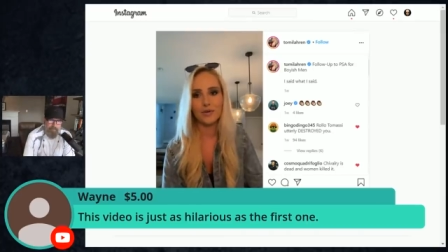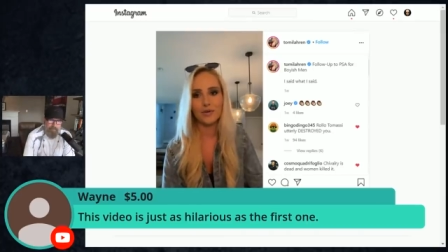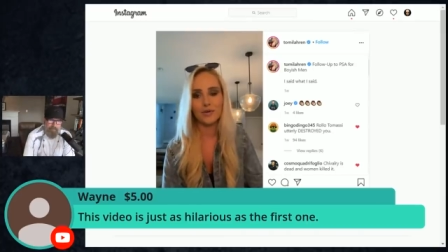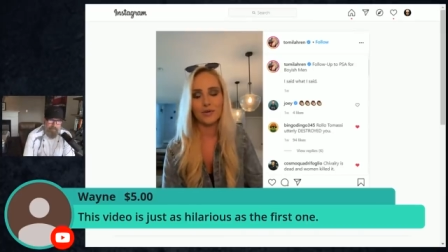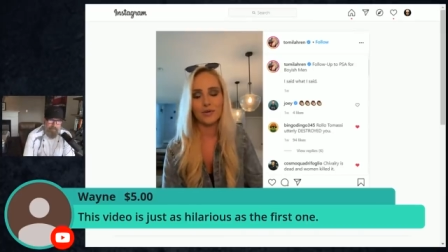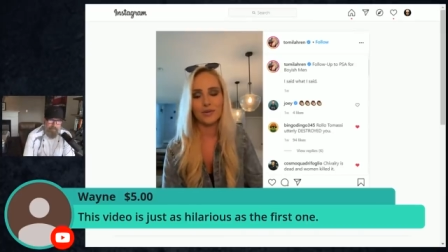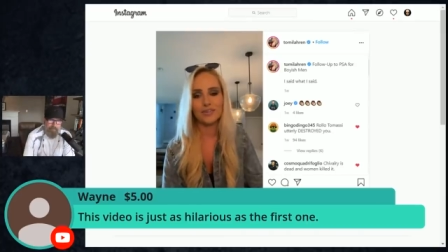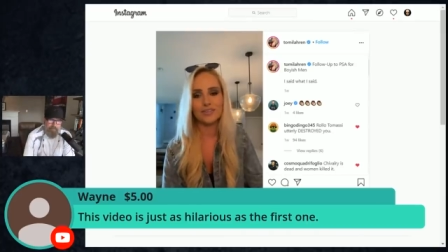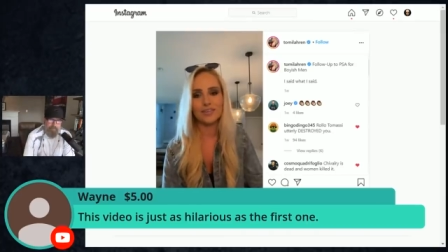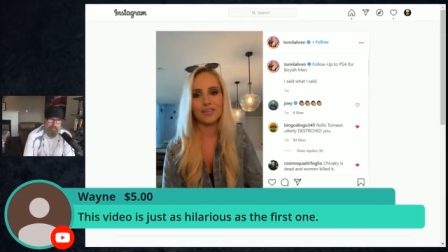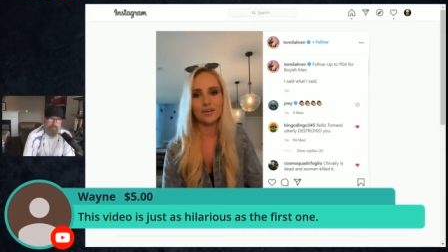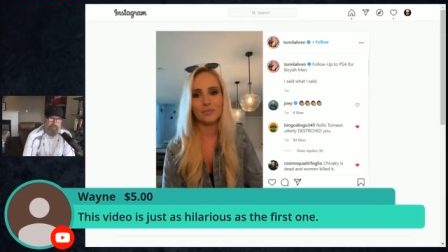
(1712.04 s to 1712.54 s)

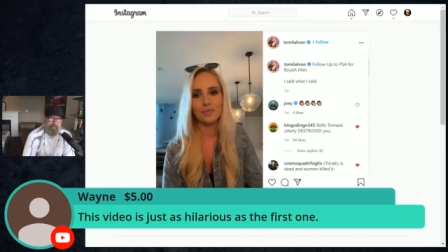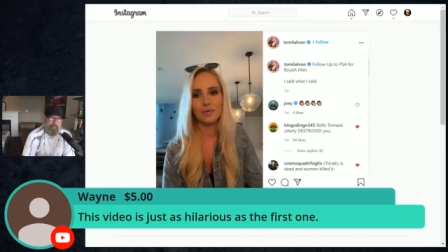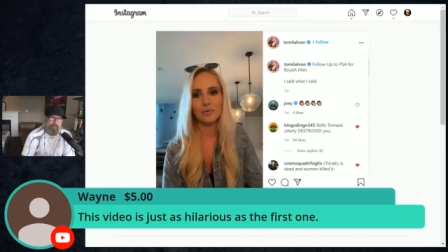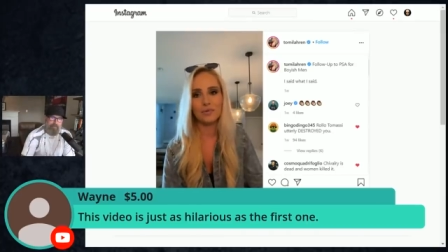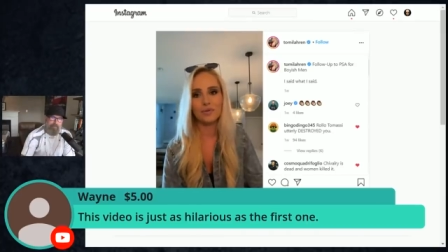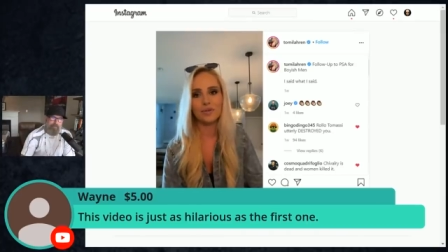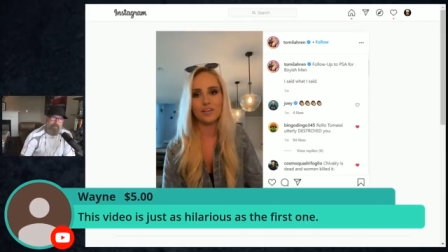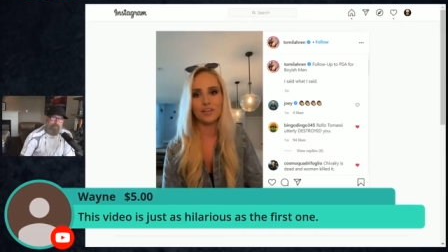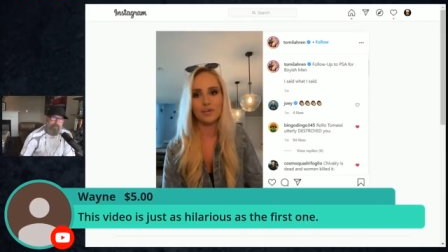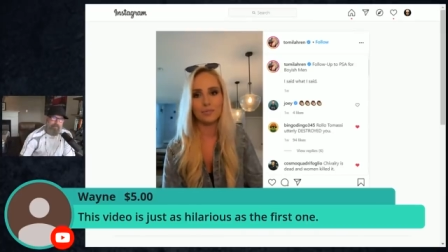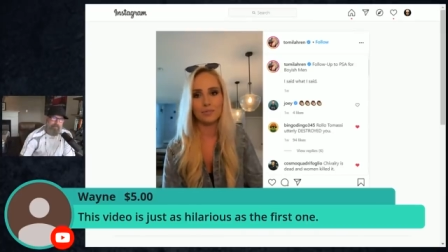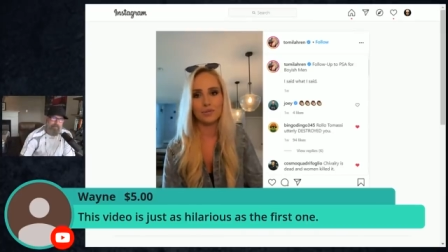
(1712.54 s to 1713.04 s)
who is going
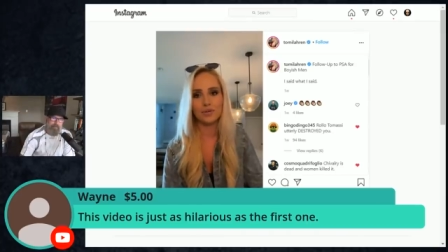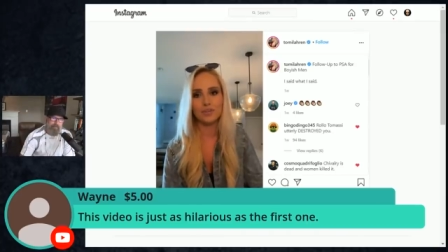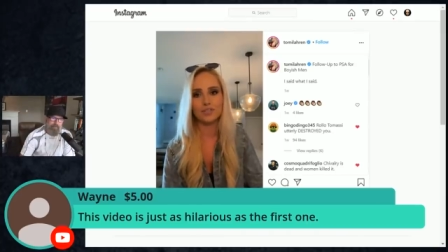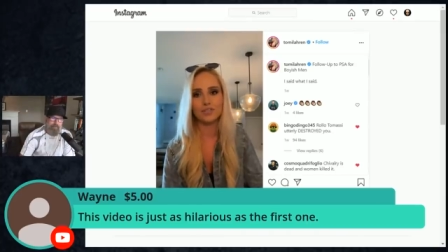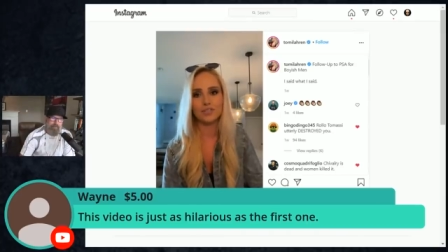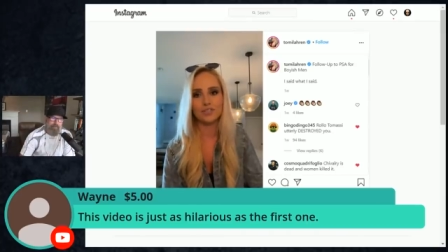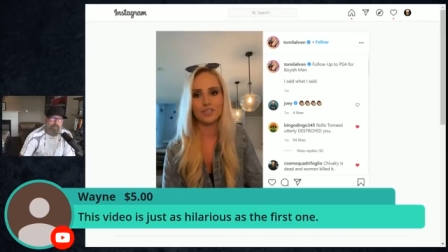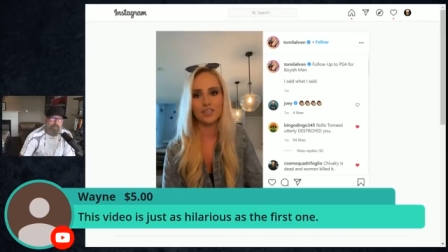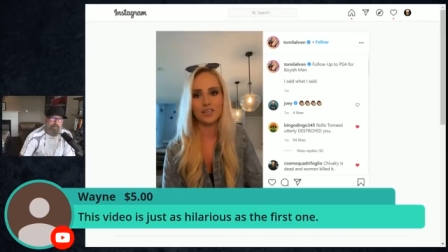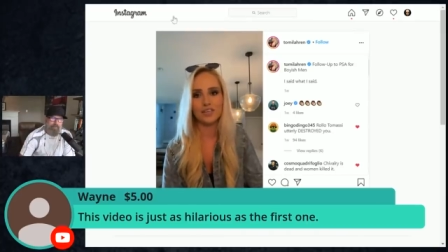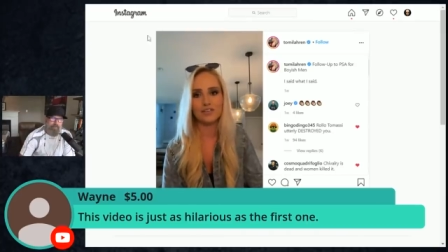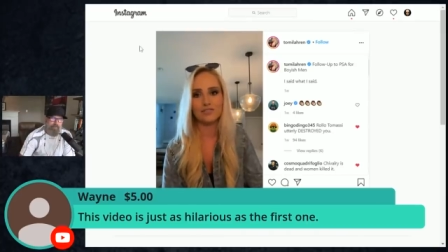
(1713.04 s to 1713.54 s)
to be really
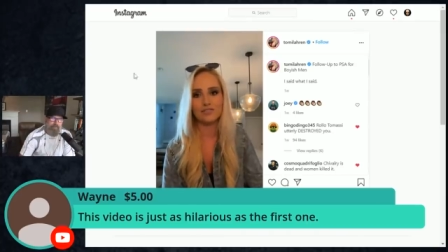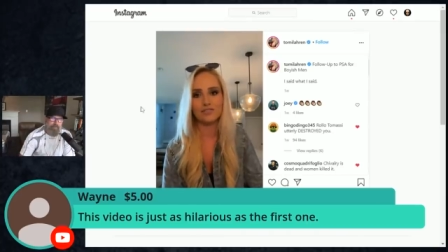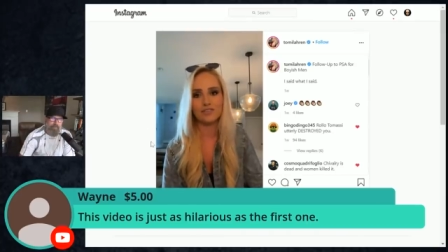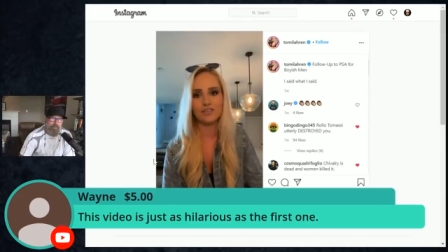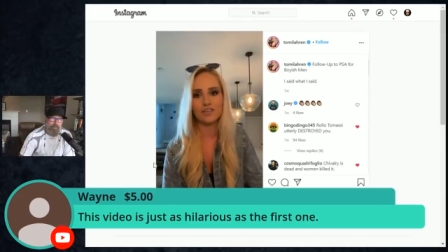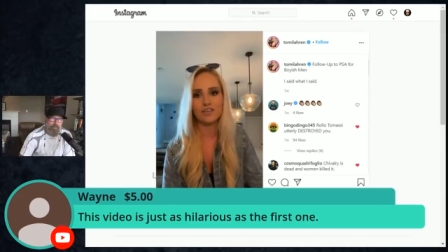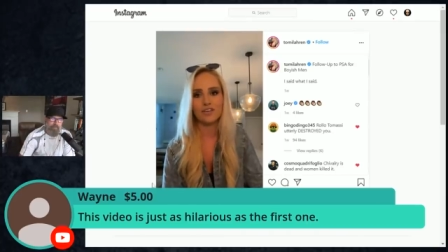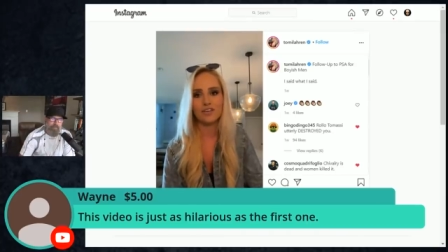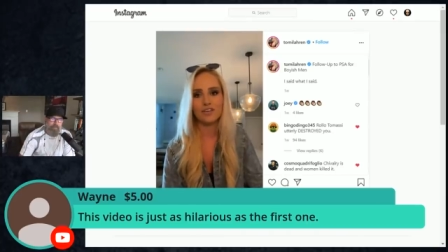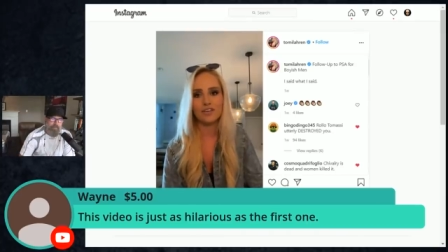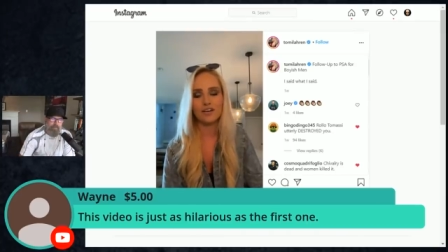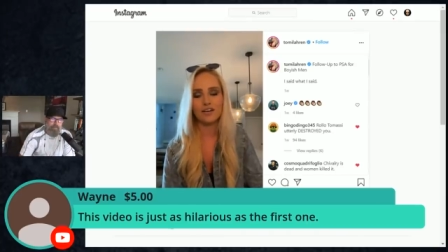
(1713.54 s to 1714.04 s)

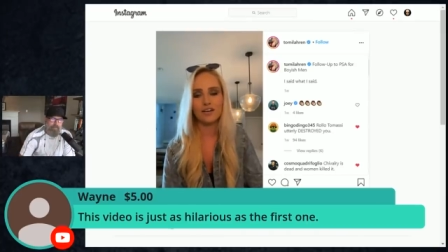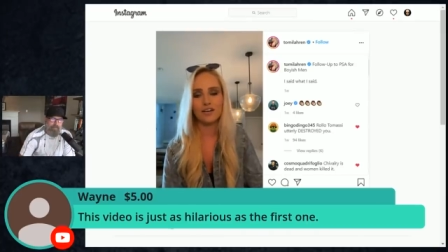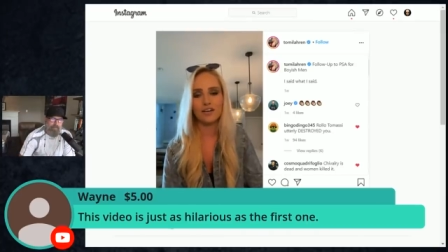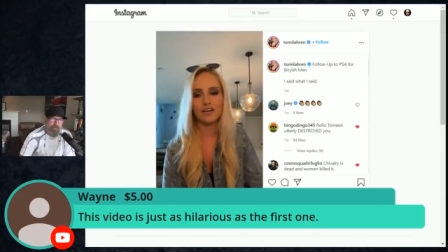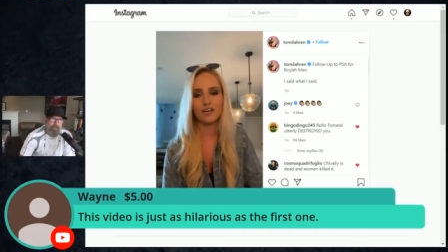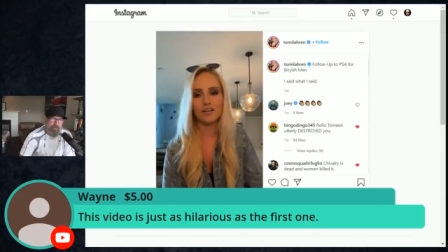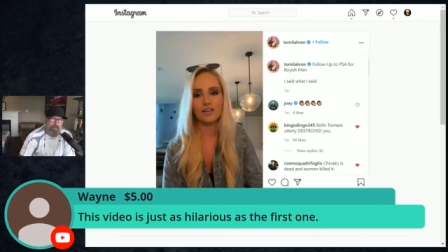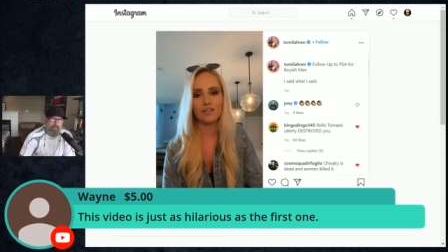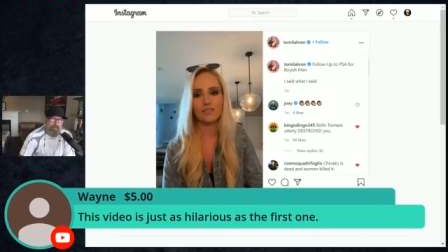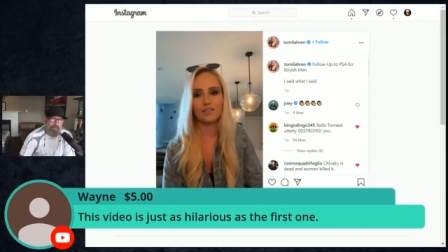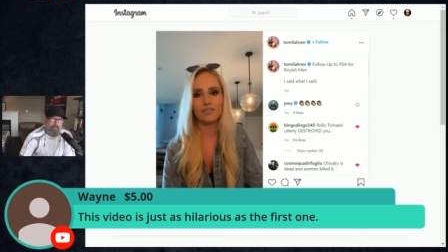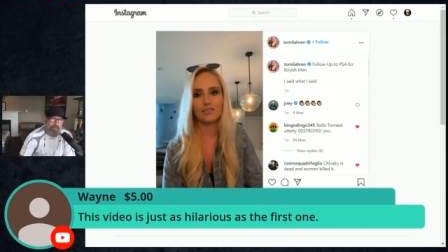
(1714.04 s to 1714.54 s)
appreciative
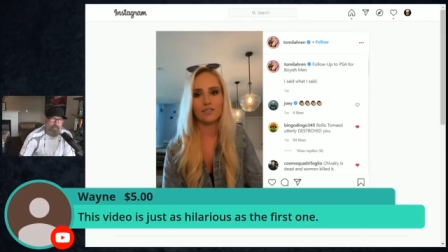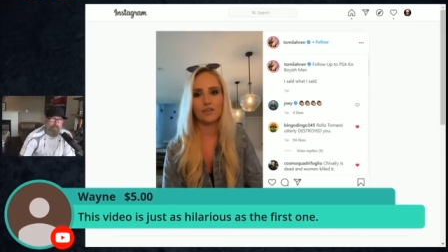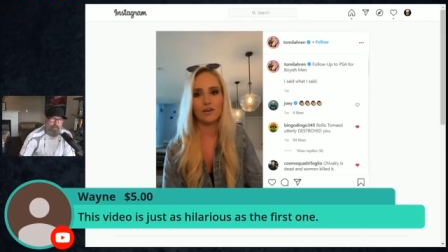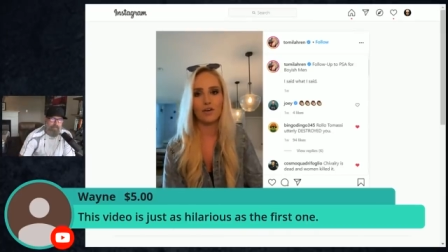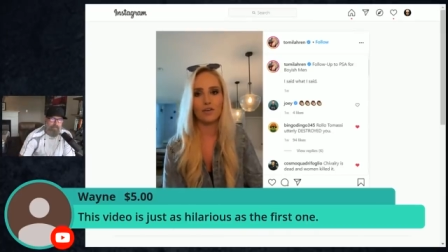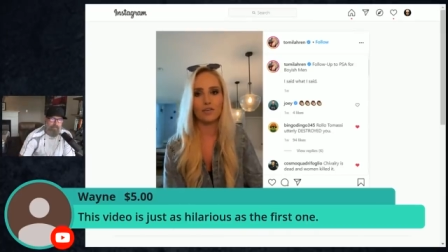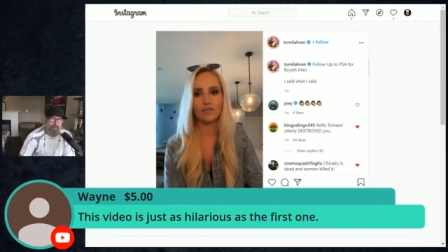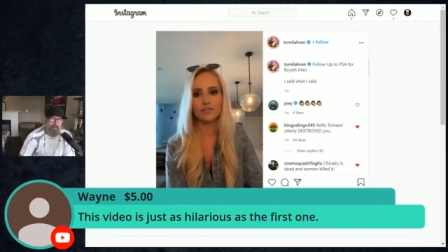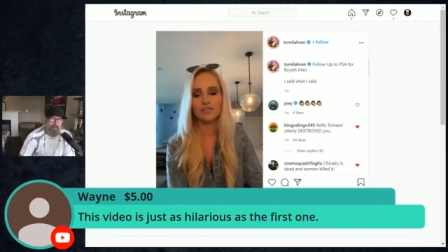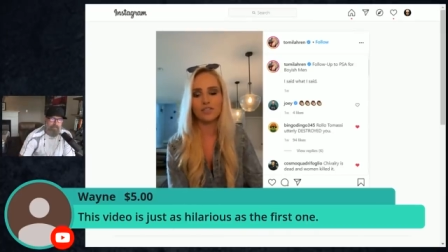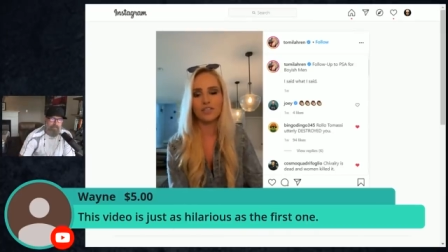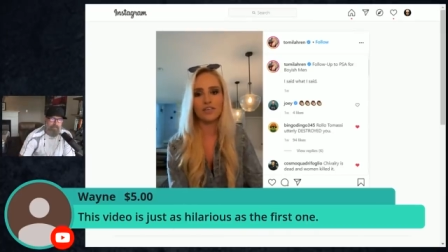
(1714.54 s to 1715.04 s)
of
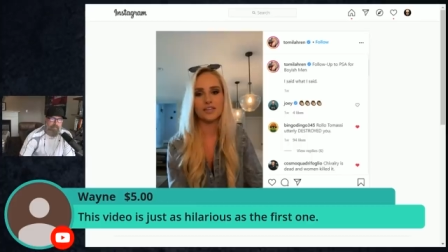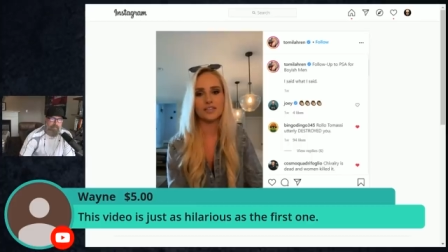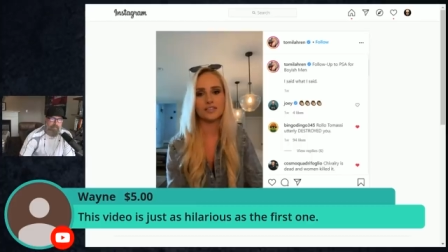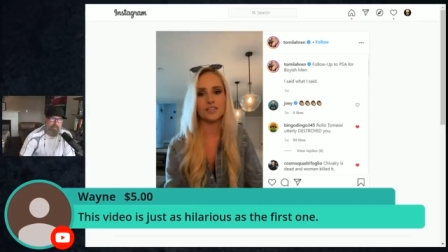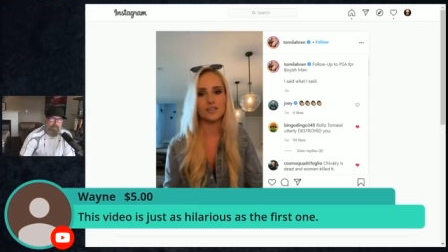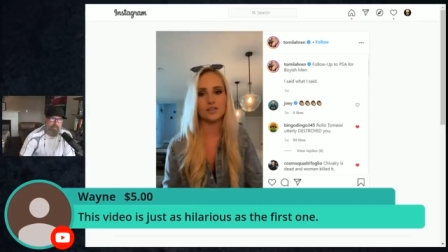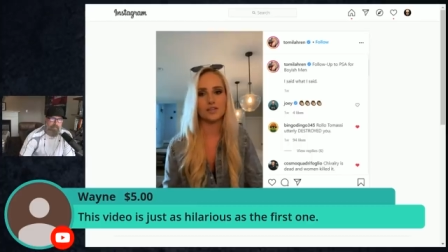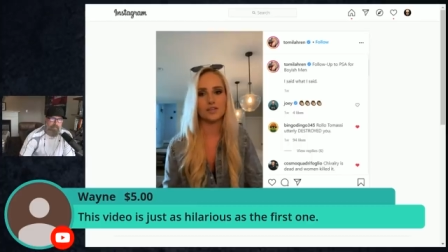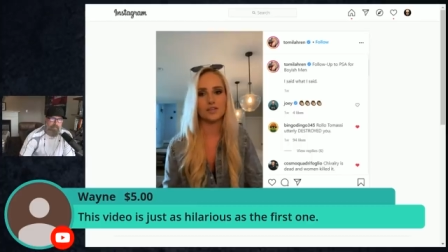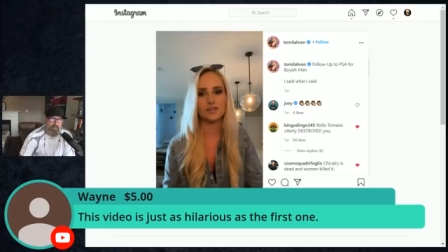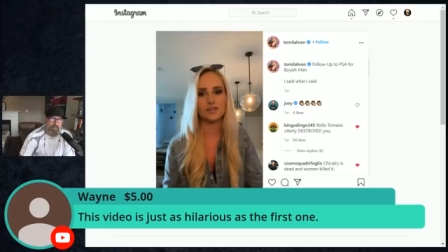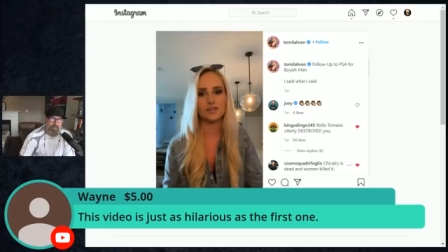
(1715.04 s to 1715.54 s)
all those
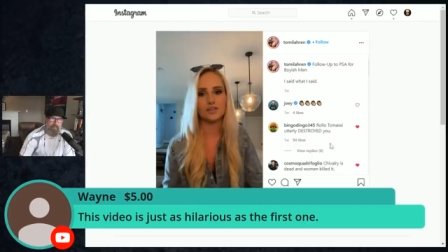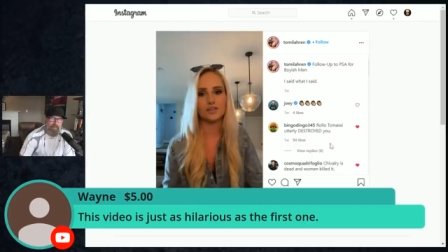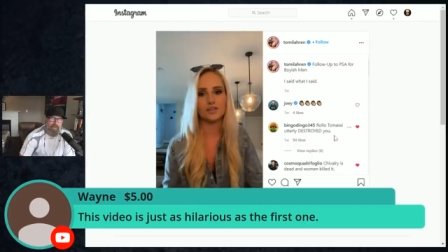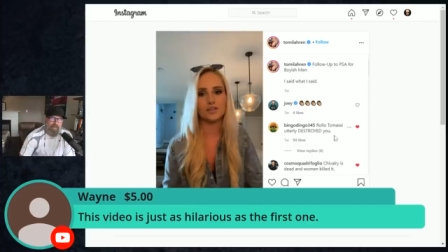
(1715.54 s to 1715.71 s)
things.